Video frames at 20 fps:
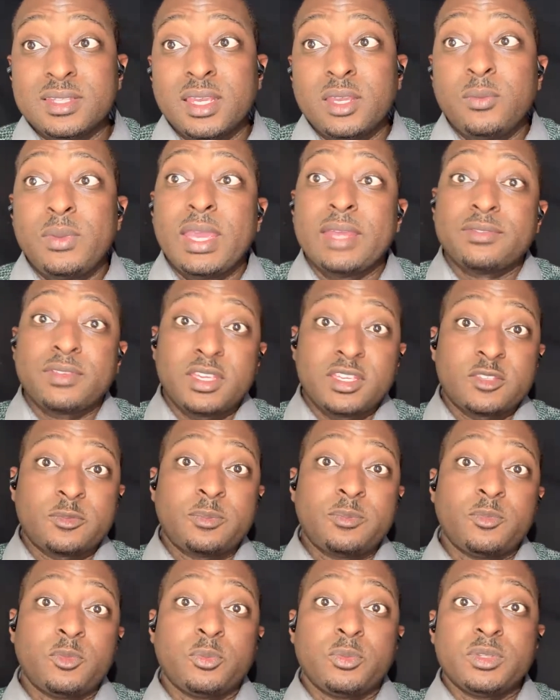We have
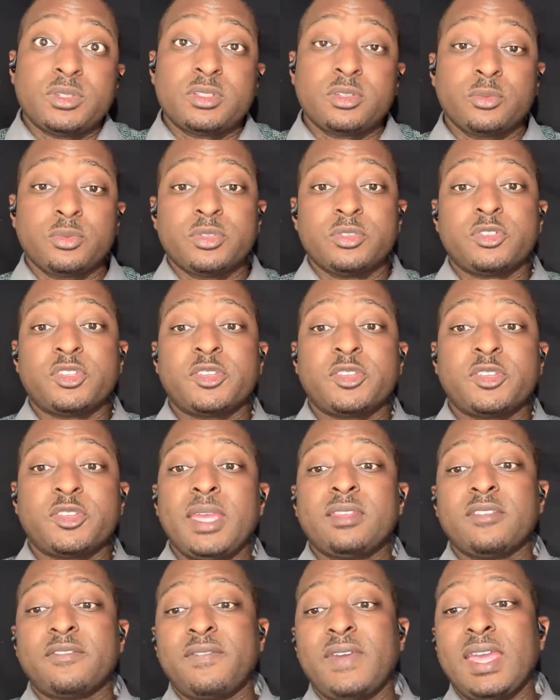to respect
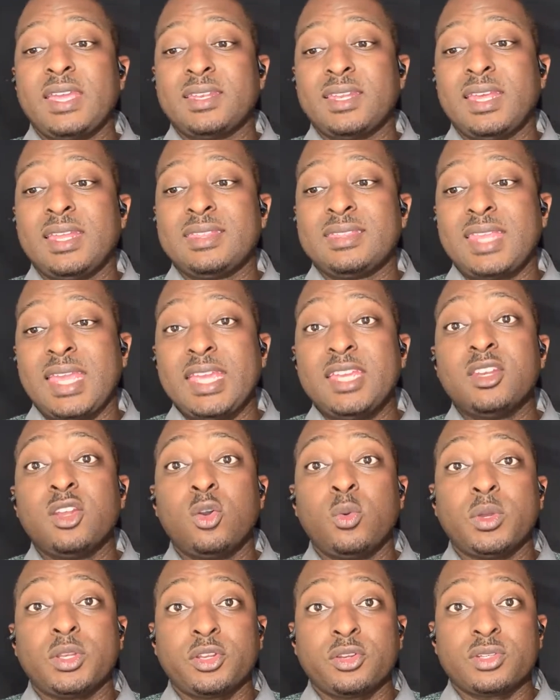the fact that they know
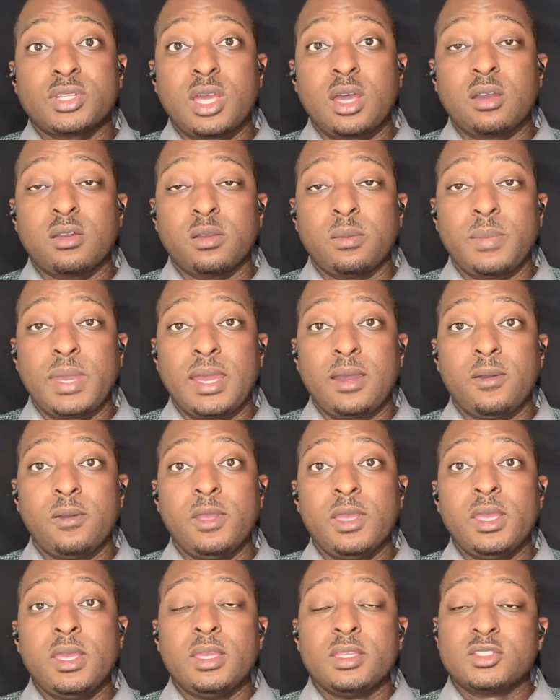what they're talking about.
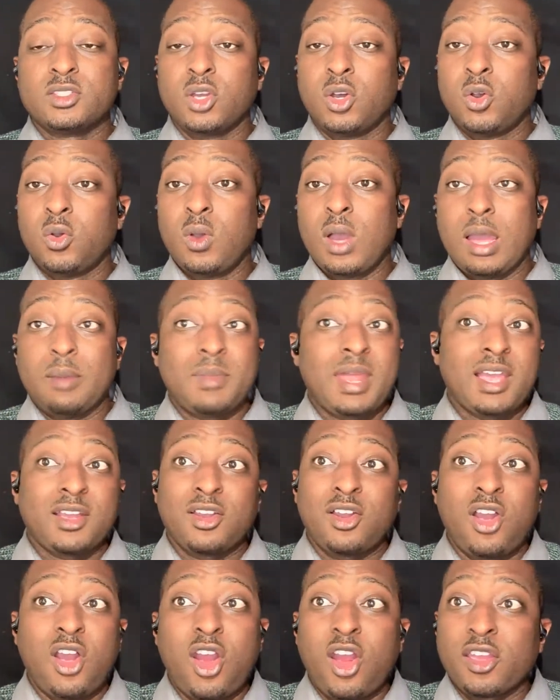So I'm not
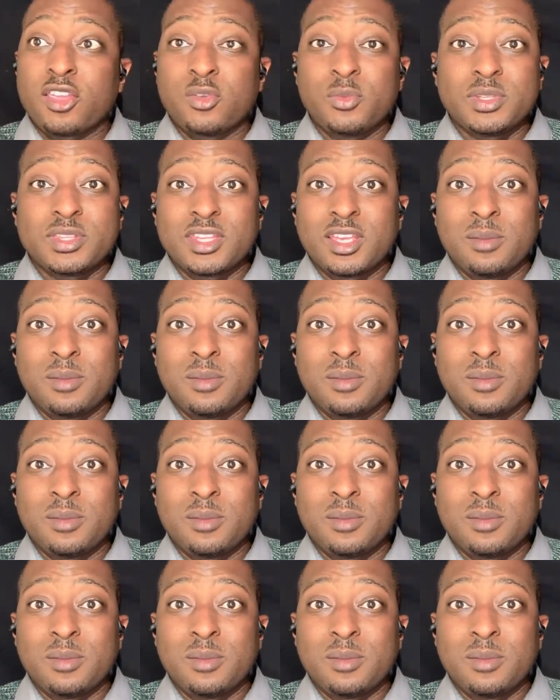going to argue with